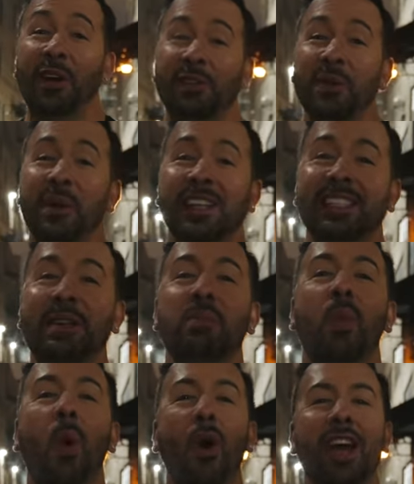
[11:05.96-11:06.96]
if you want to see
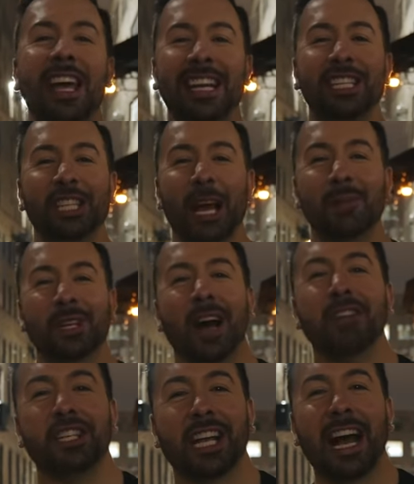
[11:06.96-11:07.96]
more hidden gems
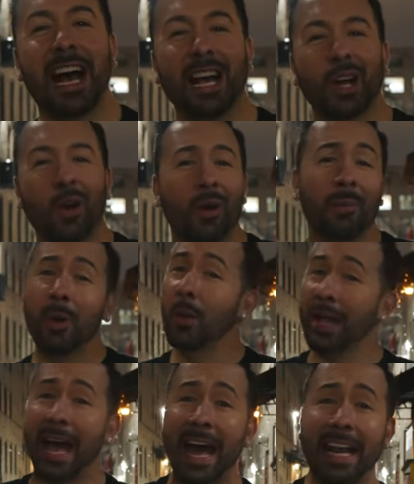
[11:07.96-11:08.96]
of Chicago, but
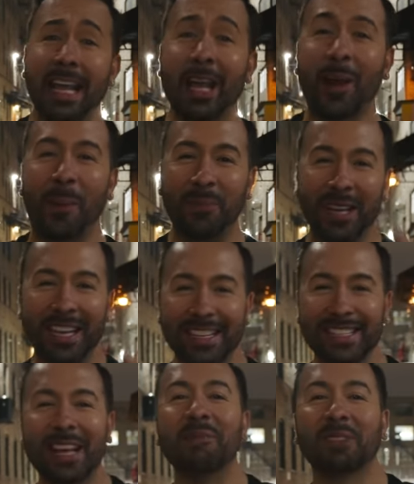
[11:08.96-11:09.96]
we out of here.
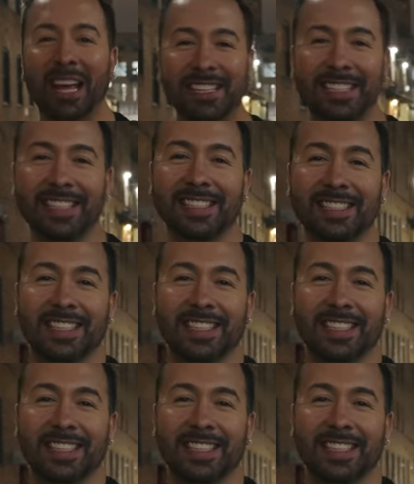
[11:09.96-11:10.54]
Peace and blessings.